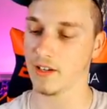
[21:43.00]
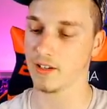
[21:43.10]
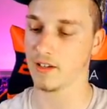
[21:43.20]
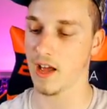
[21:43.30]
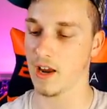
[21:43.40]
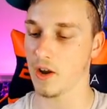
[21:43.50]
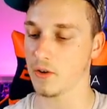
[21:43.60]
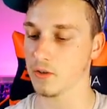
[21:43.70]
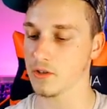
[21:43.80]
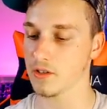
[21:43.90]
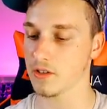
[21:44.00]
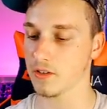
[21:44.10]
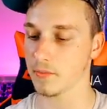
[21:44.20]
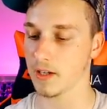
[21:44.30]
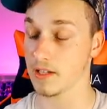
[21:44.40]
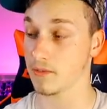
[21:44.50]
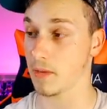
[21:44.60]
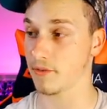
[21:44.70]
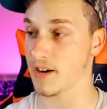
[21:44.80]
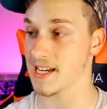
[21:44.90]
at locals. It's my
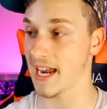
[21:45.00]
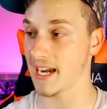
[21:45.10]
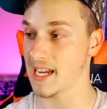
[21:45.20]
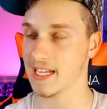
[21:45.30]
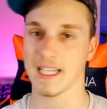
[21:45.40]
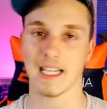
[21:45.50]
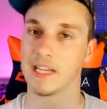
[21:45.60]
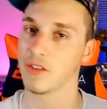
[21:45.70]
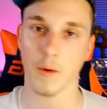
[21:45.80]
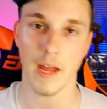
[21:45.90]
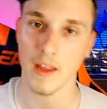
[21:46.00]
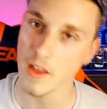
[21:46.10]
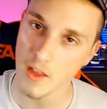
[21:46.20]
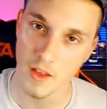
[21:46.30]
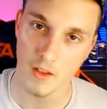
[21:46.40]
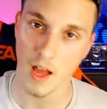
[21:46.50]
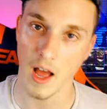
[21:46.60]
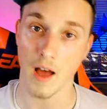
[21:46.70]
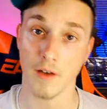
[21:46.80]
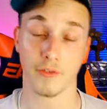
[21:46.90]
friend Danny, and he said give it away
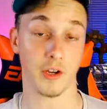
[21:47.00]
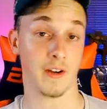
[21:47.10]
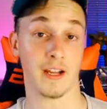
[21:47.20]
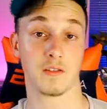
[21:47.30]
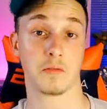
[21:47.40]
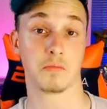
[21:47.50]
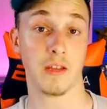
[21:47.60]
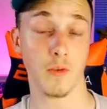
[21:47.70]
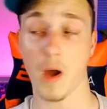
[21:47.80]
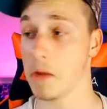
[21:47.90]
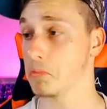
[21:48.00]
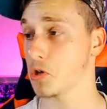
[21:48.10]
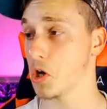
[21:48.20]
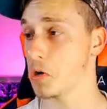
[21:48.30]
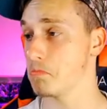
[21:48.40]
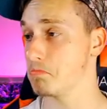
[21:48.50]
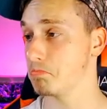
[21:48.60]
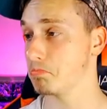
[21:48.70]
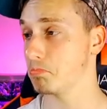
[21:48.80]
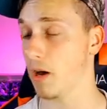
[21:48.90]
for your next giveaway. So
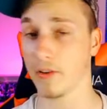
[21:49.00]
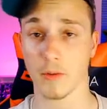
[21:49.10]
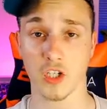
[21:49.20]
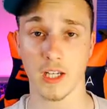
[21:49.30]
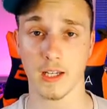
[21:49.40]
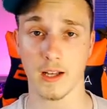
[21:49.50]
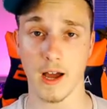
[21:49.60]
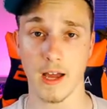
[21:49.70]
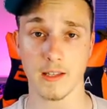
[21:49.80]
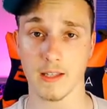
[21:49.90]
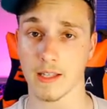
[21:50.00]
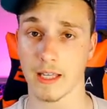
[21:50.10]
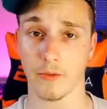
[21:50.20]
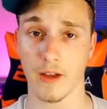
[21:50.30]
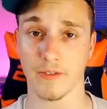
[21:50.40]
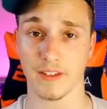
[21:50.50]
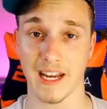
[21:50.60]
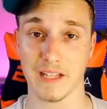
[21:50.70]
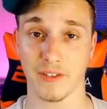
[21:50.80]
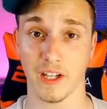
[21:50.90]
Perfect Machine King, guys, is the giveaway for
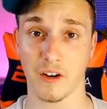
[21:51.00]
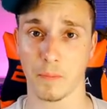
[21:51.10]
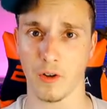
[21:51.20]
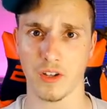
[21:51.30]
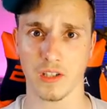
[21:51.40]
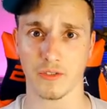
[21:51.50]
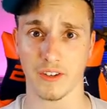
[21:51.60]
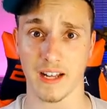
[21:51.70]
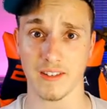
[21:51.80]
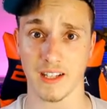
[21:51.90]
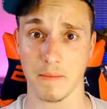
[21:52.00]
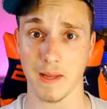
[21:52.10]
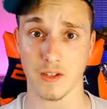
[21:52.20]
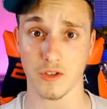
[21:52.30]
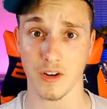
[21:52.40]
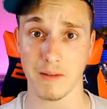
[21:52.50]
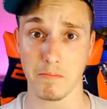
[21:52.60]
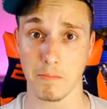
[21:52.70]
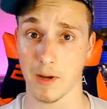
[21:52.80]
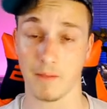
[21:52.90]
today's video. Apologies for announcing it
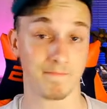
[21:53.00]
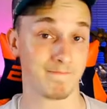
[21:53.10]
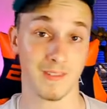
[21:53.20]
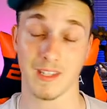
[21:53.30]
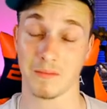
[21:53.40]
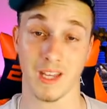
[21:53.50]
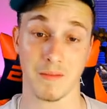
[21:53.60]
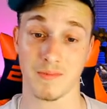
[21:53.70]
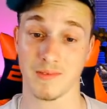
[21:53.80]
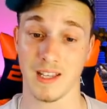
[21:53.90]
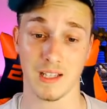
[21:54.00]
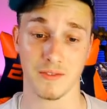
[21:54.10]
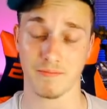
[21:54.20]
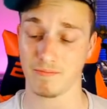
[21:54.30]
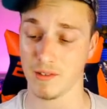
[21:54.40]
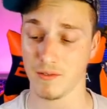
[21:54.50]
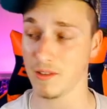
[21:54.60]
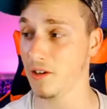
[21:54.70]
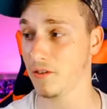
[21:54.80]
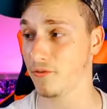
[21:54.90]
midstream, but sometimes things,
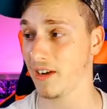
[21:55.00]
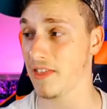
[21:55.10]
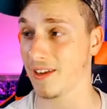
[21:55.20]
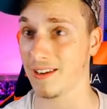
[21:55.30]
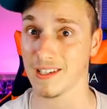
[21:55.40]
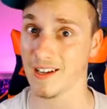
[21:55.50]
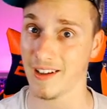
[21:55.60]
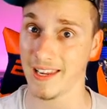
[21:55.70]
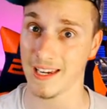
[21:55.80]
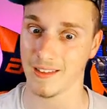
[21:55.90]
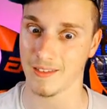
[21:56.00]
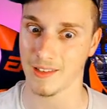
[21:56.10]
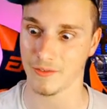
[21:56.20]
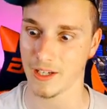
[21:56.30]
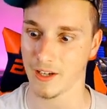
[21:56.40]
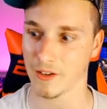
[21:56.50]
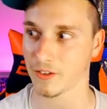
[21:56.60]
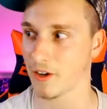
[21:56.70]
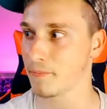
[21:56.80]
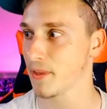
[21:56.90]
you forget things and you can't edit this video, so.